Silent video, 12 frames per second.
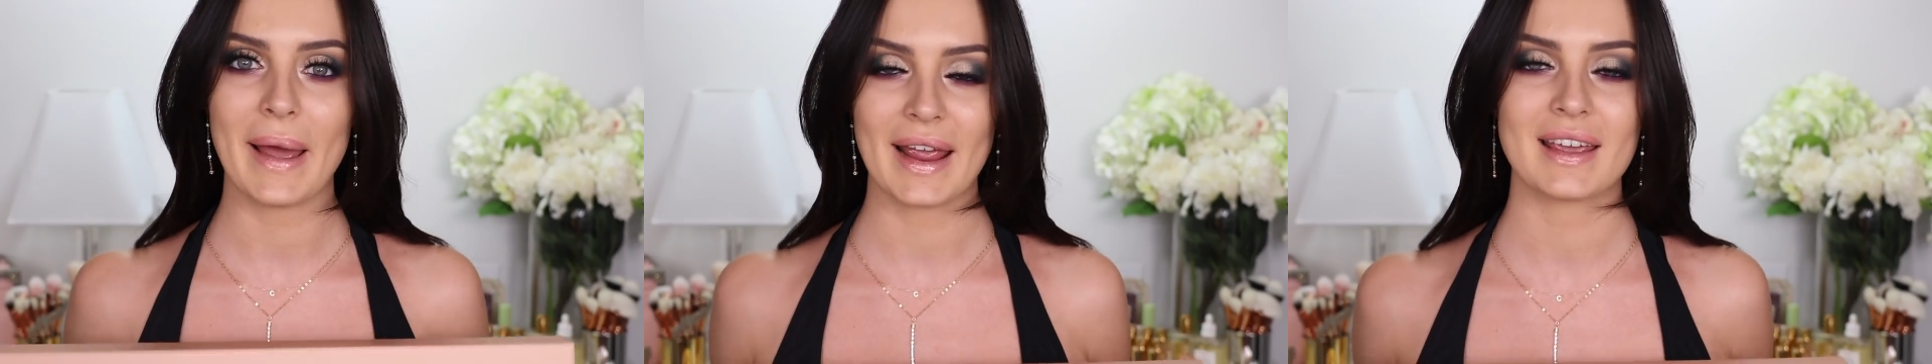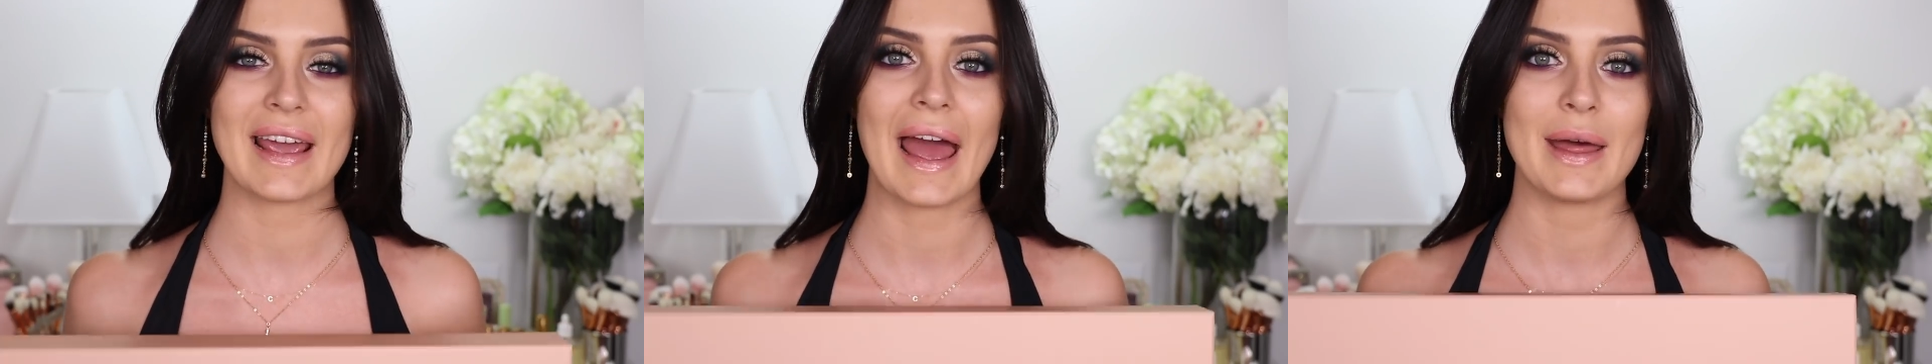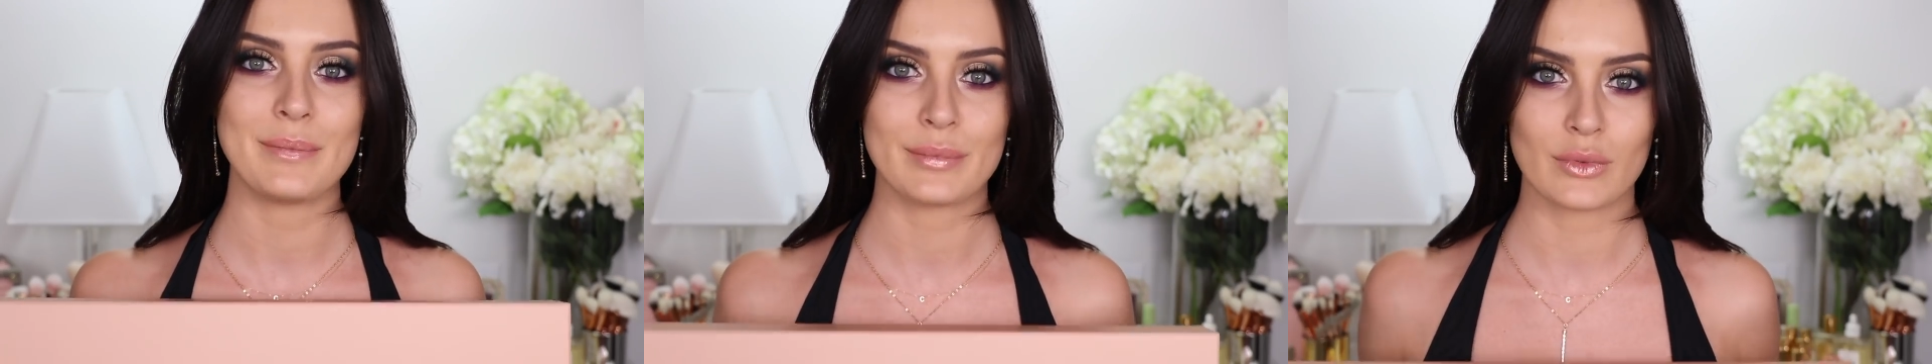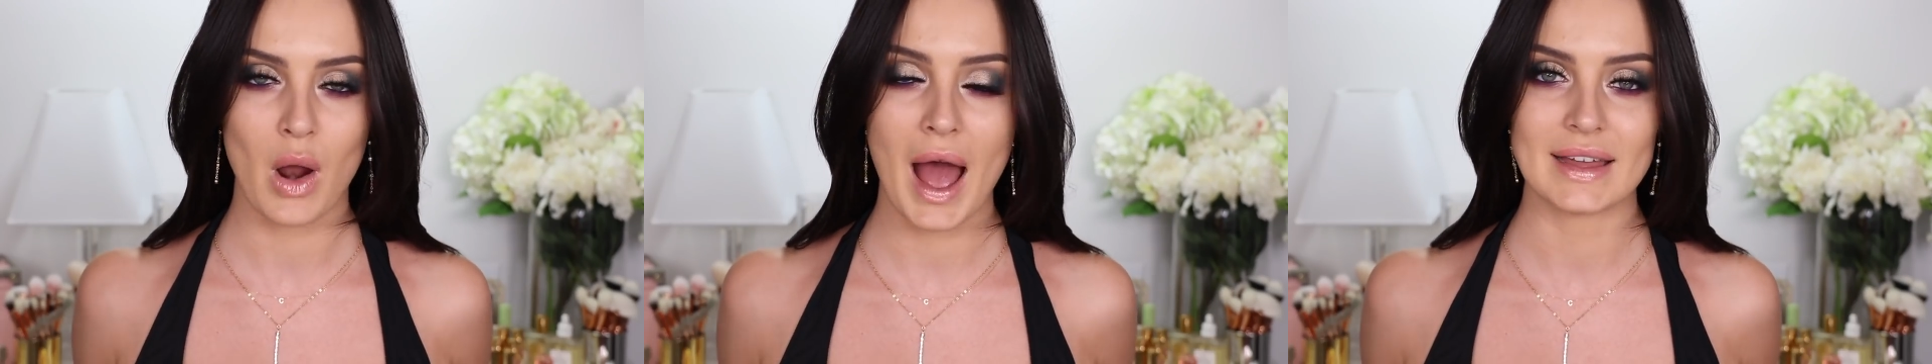Bake and
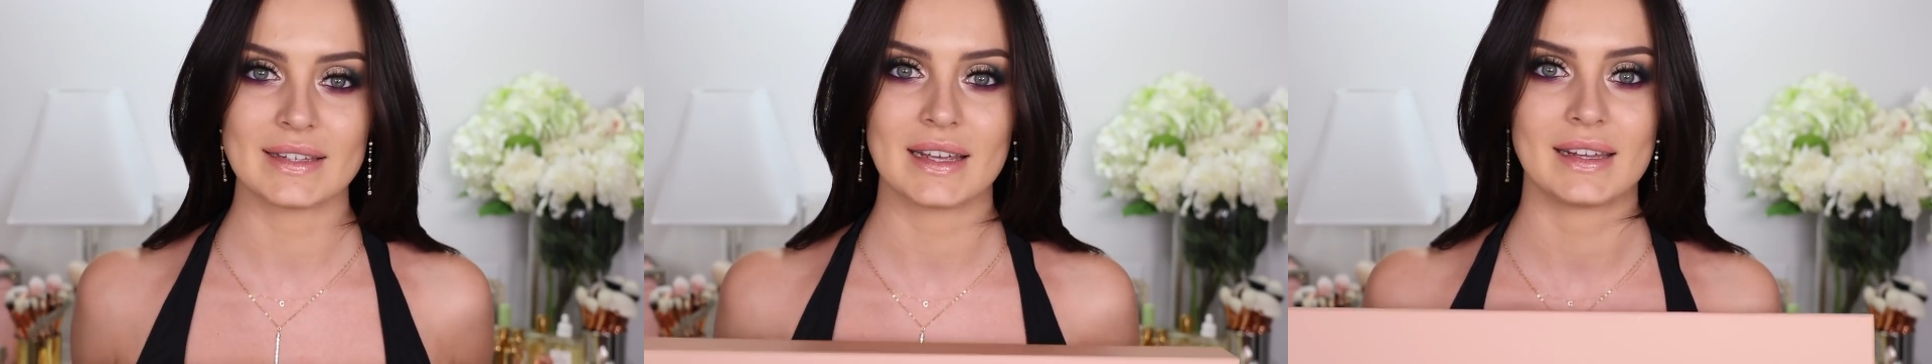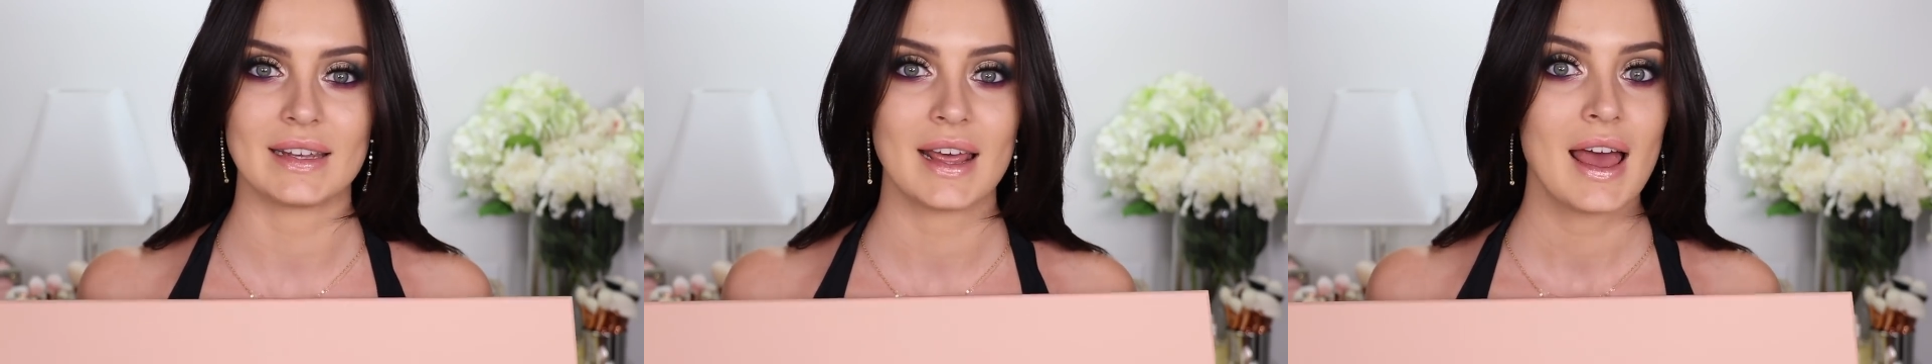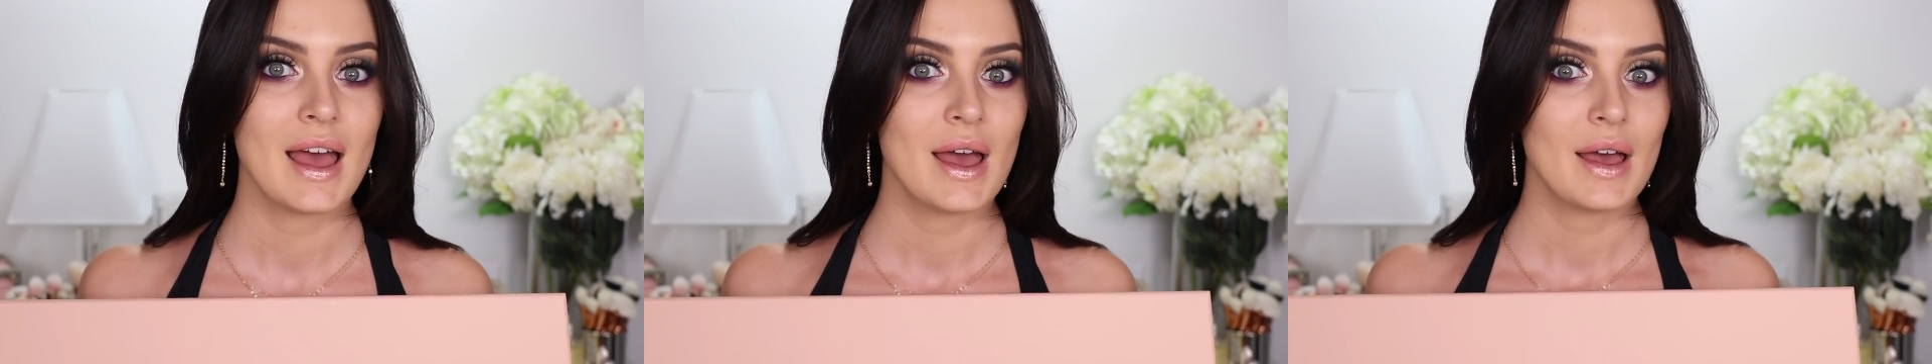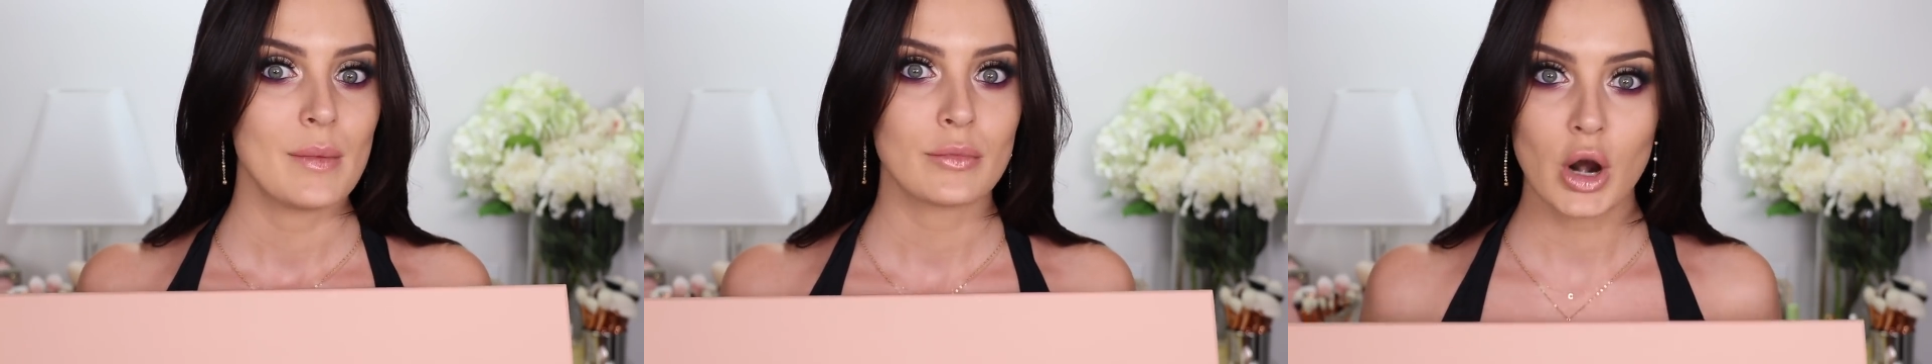Brighten
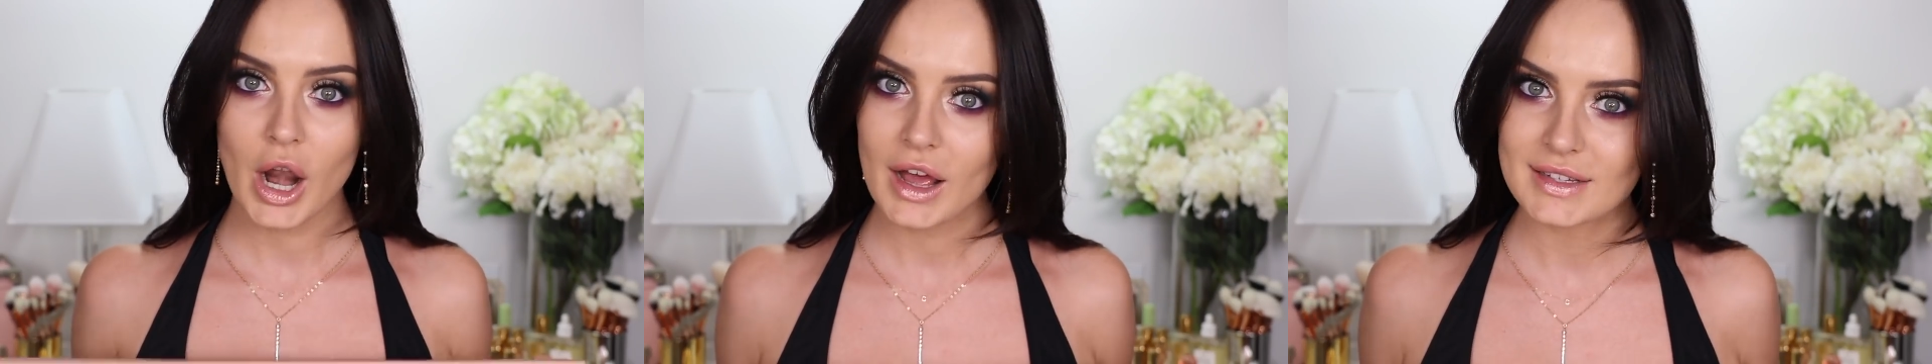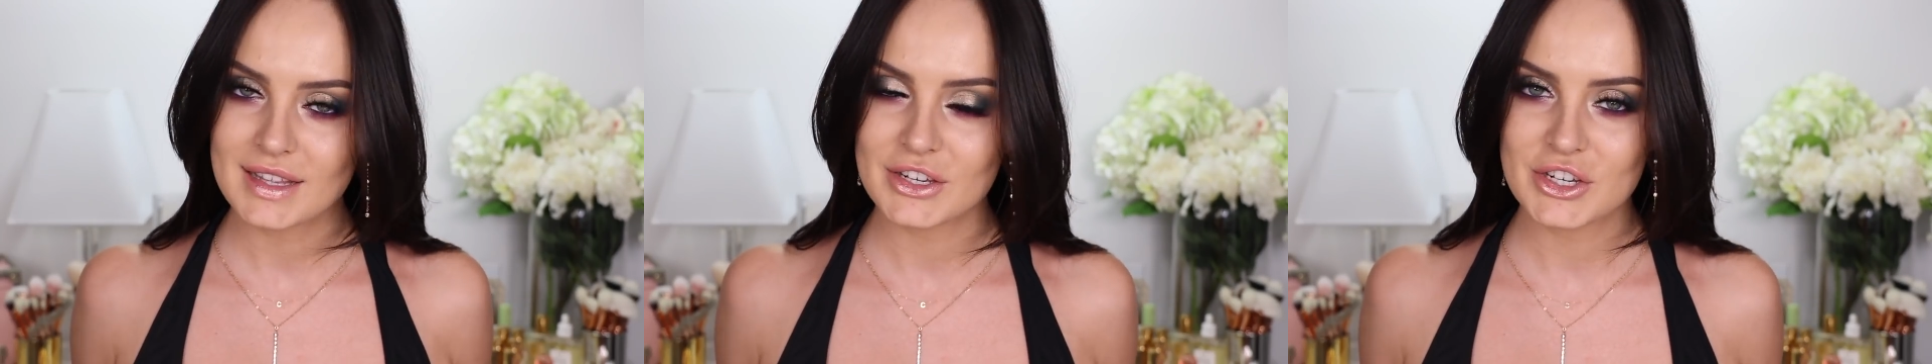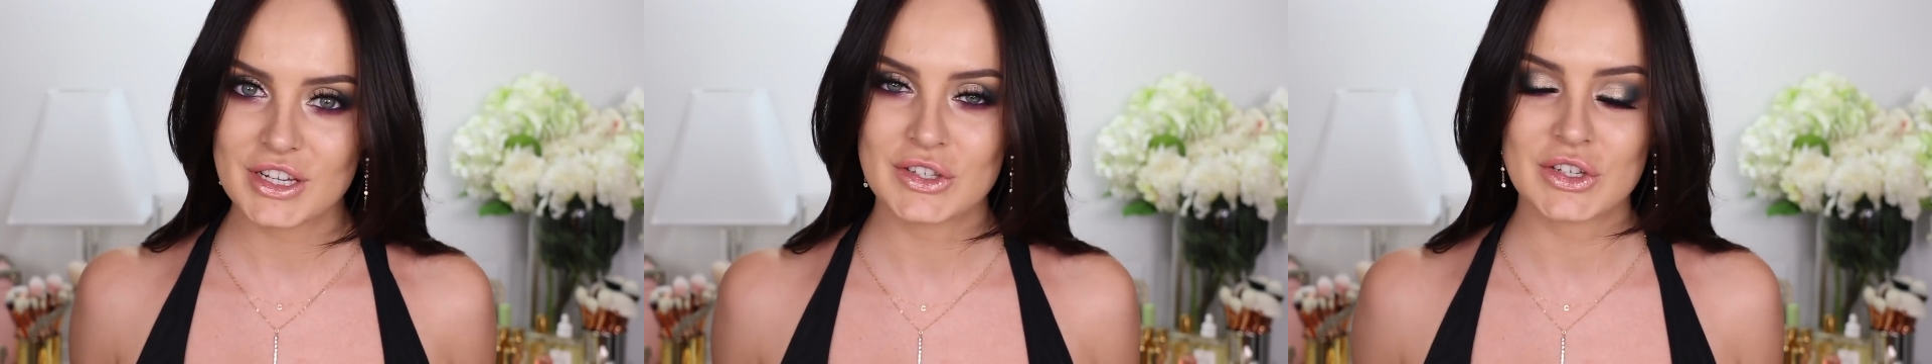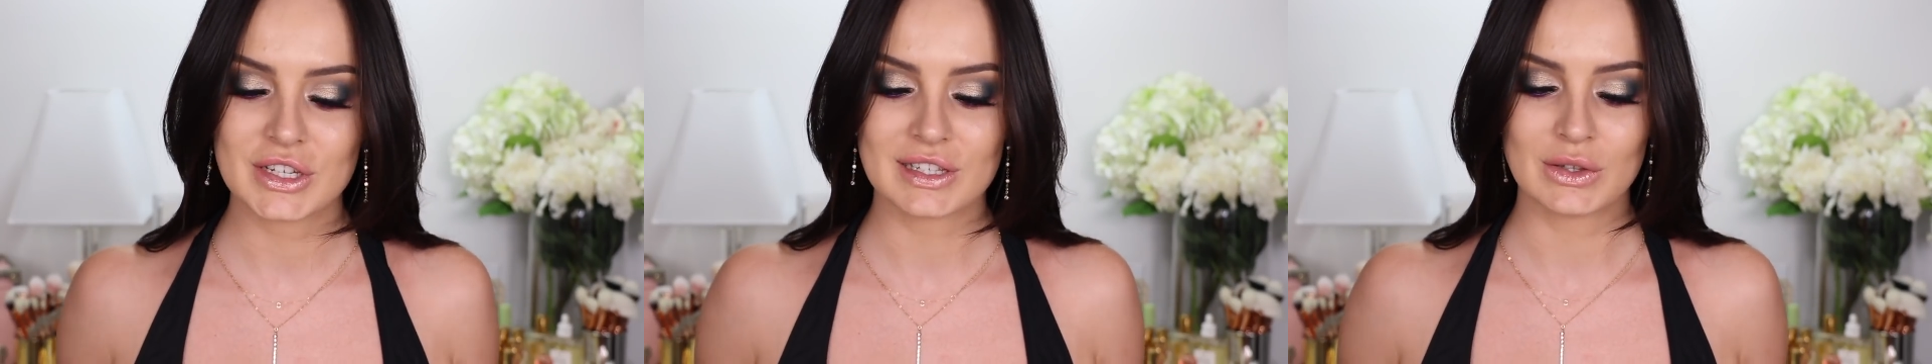products that she's
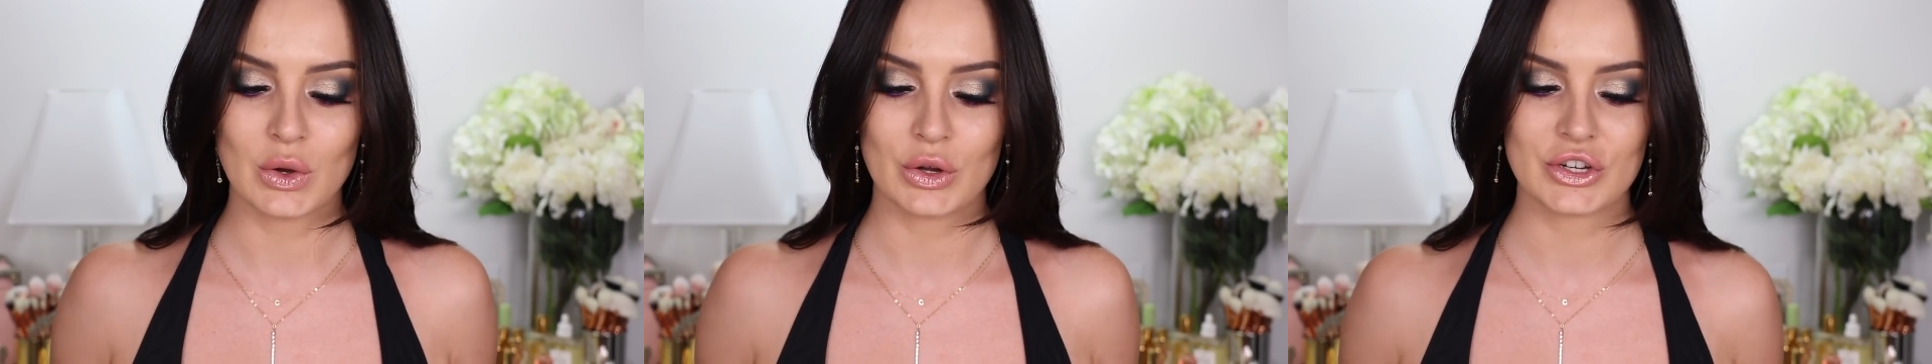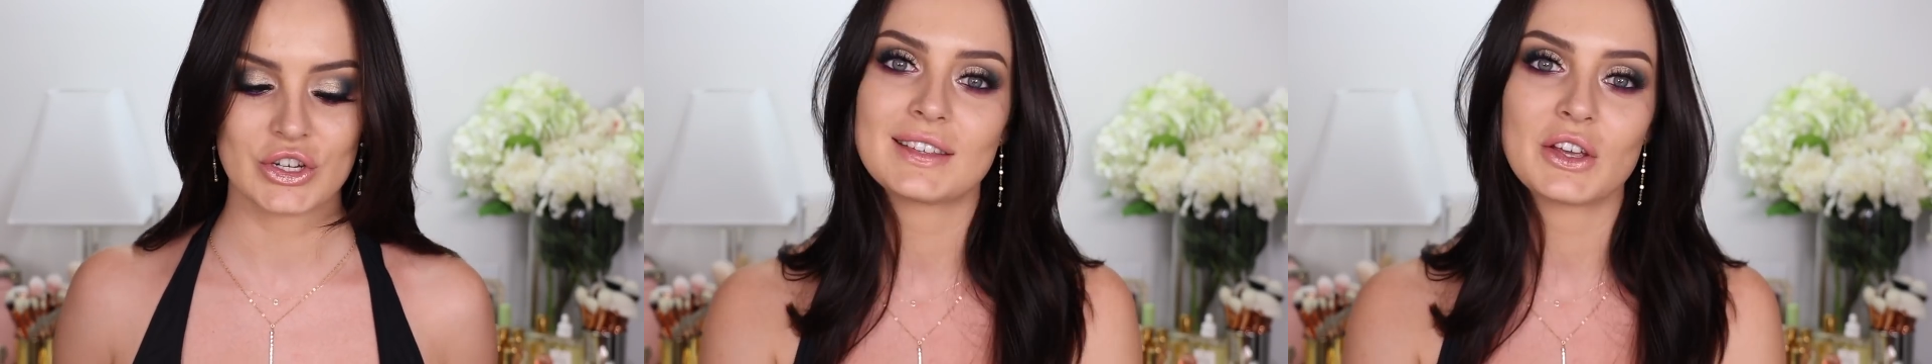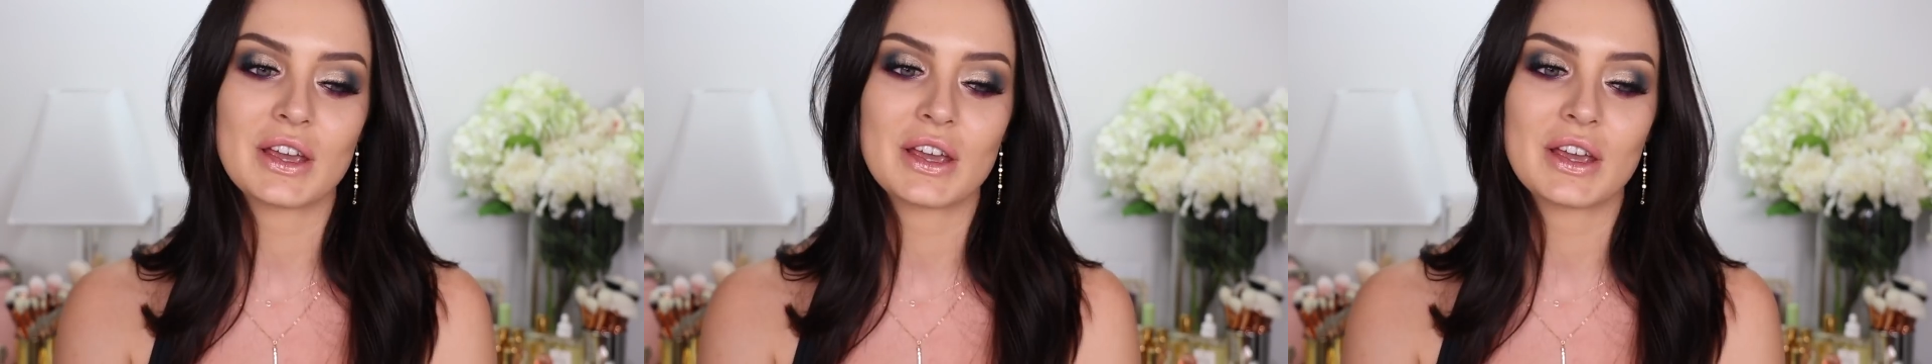just launched.